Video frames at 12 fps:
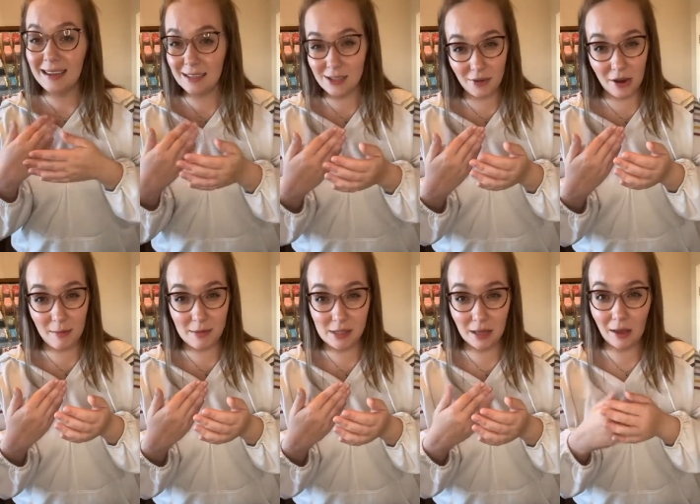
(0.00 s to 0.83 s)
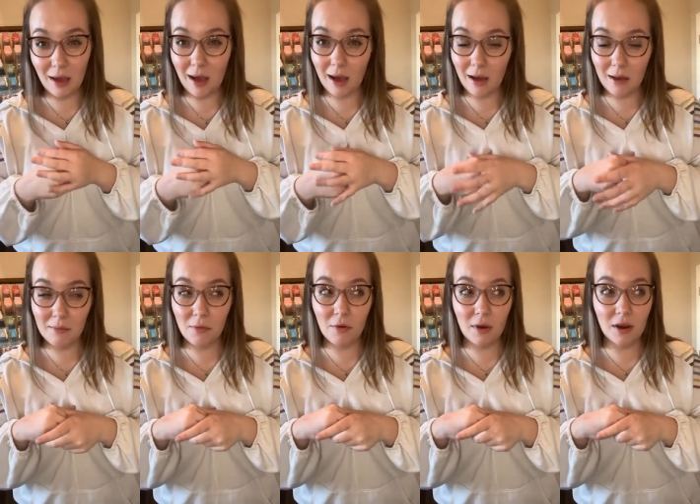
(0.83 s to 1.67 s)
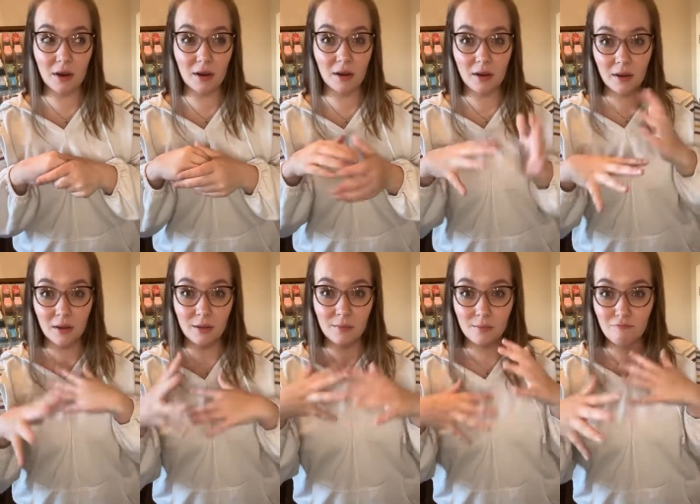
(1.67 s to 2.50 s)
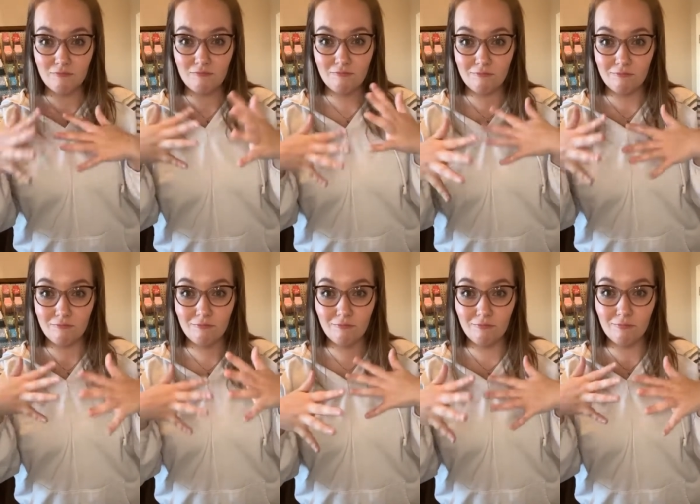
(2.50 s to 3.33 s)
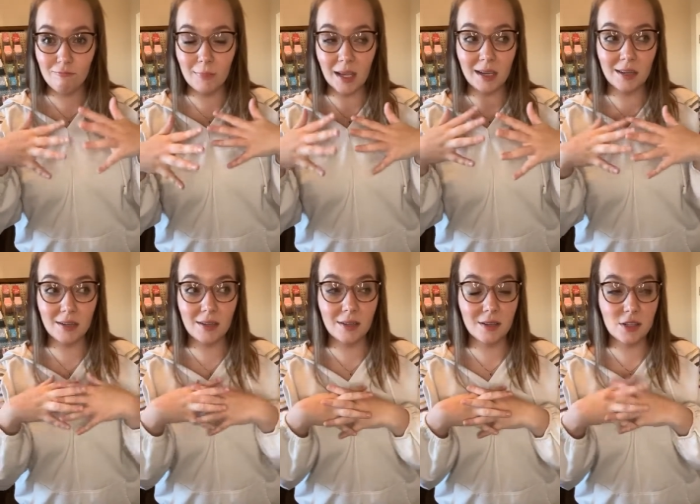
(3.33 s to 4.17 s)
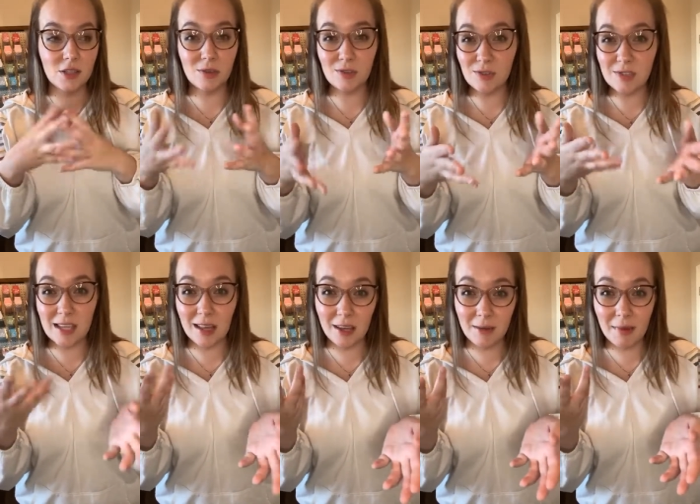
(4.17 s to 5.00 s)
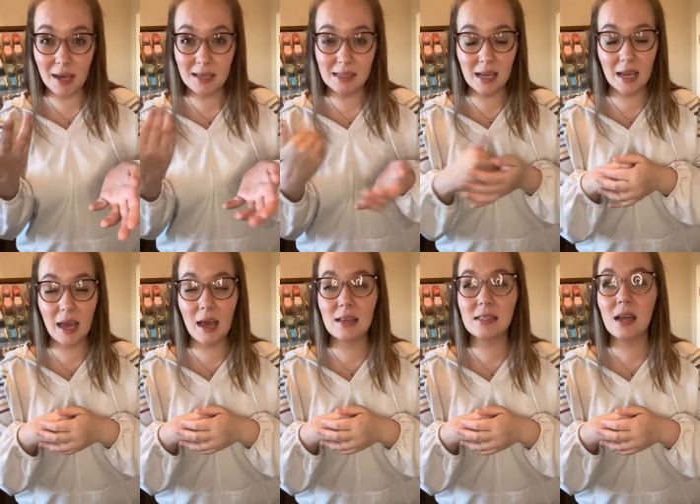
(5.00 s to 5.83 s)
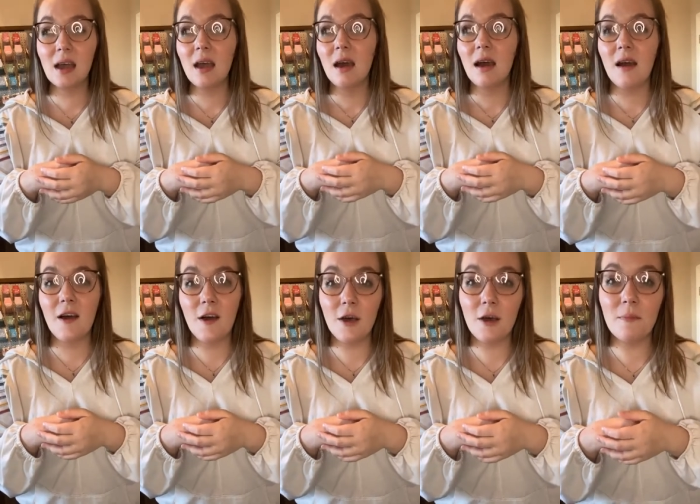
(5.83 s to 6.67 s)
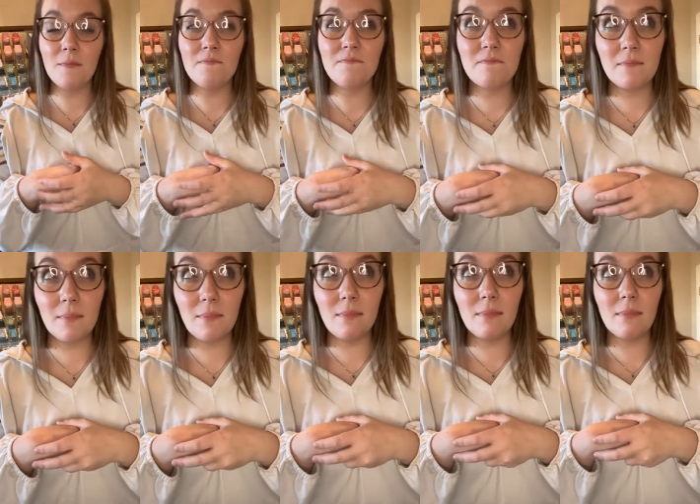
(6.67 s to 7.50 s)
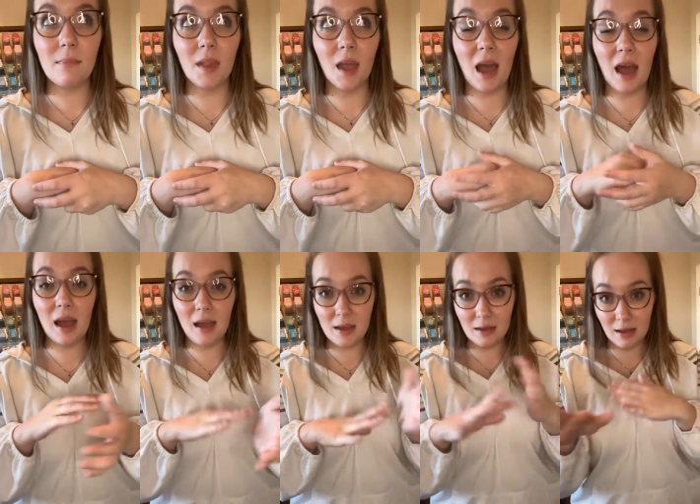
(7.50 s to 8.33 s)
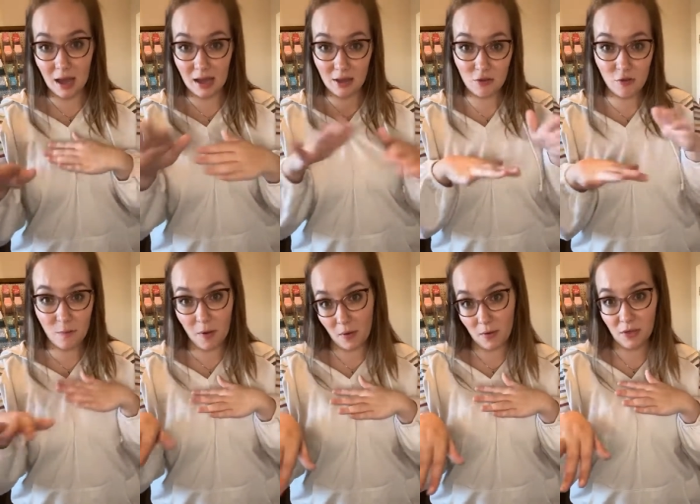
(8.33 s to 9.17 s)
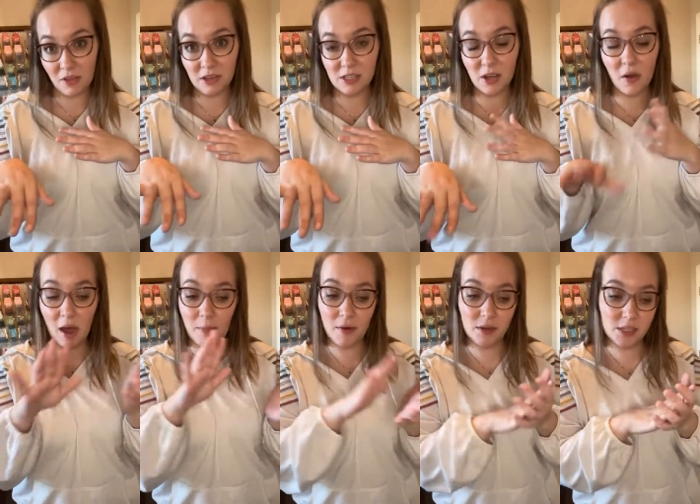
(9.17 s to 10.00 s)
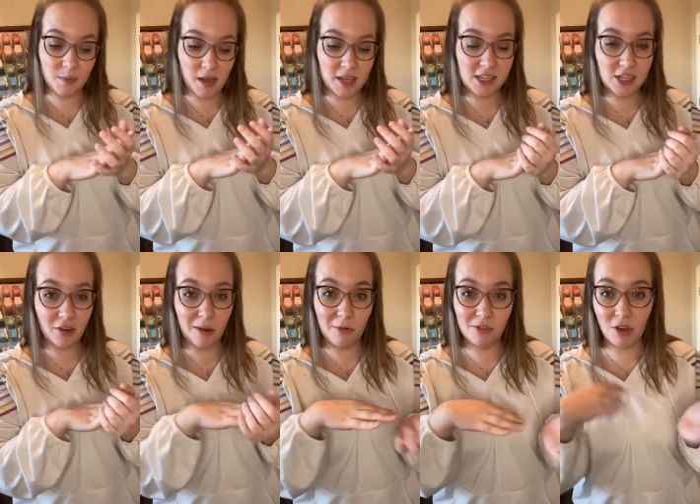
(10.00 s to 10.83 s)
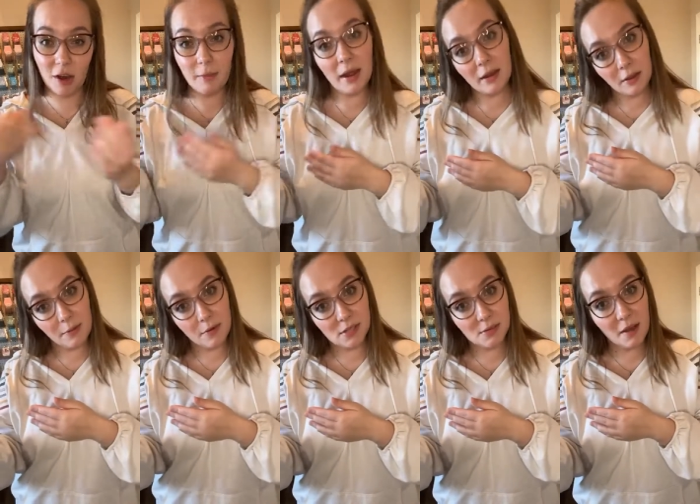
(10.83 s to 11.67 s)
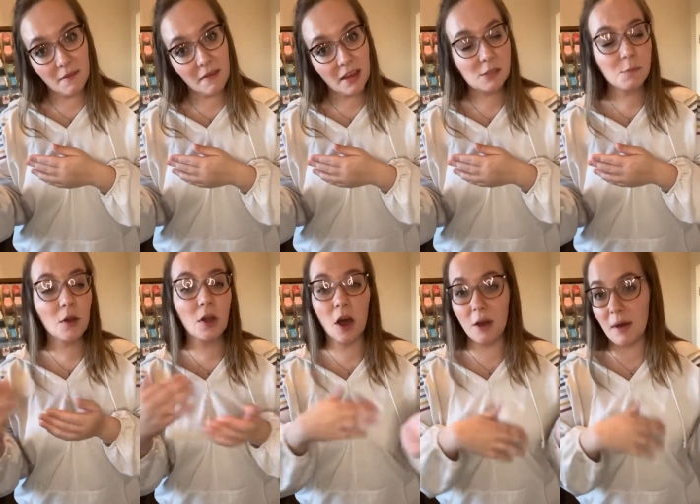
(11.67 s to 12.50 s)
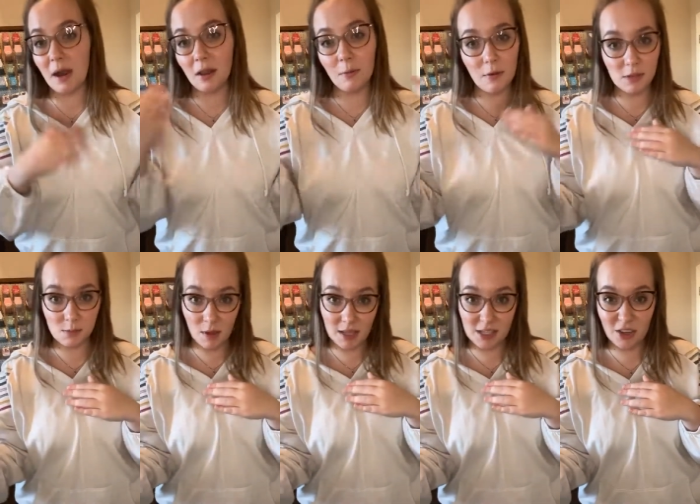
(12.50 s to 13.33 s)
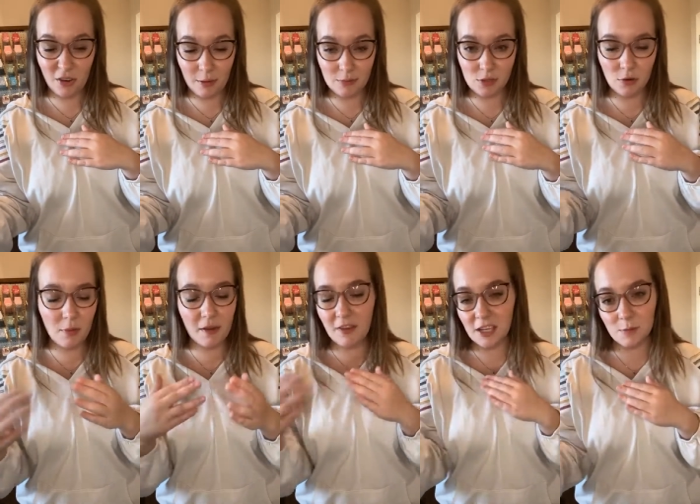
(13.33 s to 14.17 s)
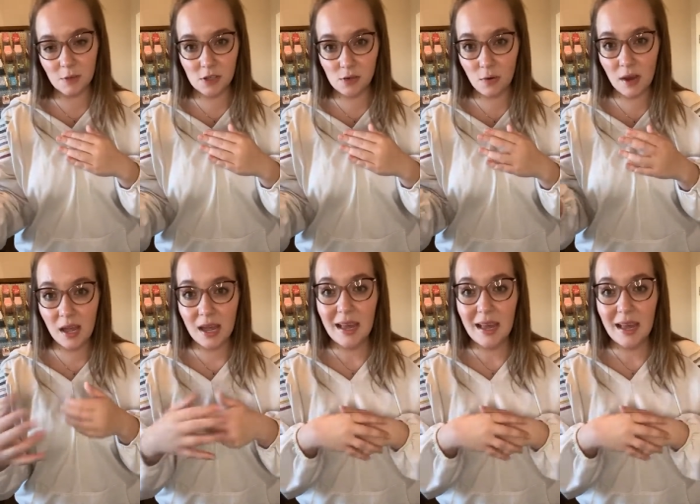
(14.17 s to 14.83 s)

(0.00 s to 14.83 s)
Instagram is a lot more like social selling based, I guess. Um, I, I use both. So I post to my Instagram, which automatically posts to my Facebook, automatically posts to my Instagram or my Facebook story.